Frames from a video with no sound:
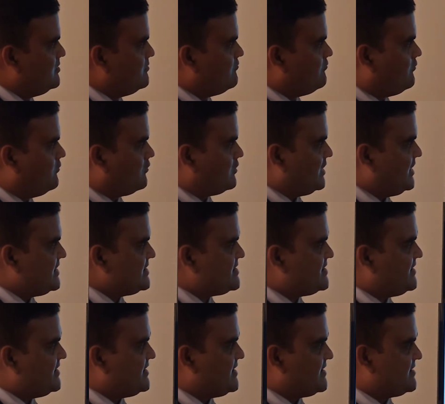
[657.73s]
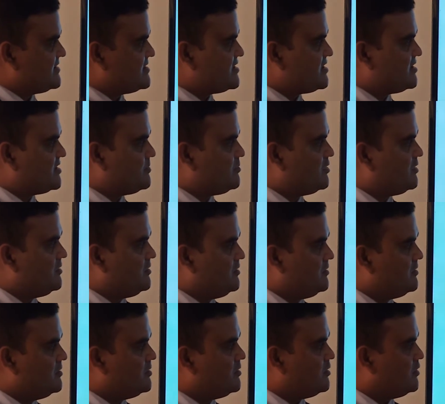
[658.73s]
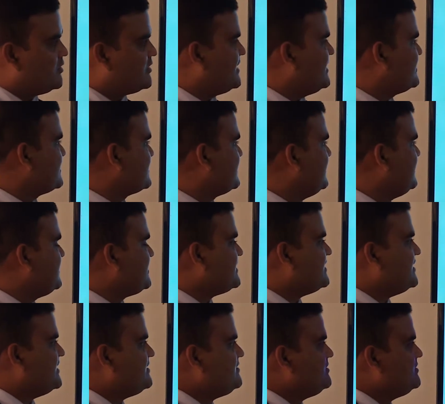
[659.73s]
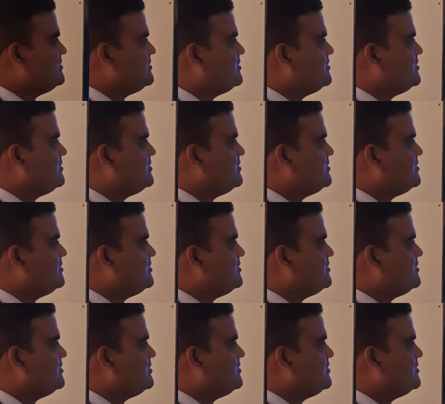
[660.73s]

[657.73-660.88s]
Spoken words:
focused and understandable or unclear and